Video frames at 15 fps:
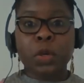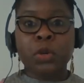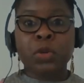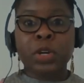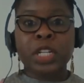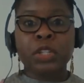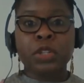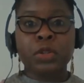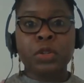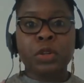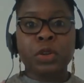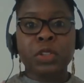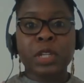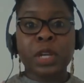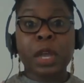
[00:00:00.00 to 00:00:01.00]
already you
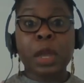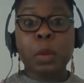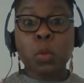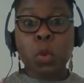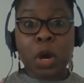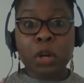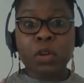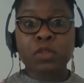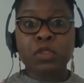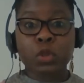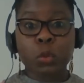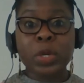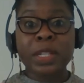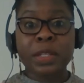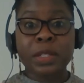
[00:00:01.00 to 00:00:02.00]
know that I am one
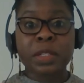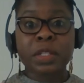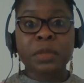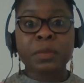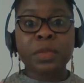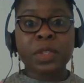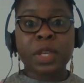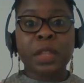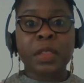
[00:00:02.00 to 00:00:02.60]
of twins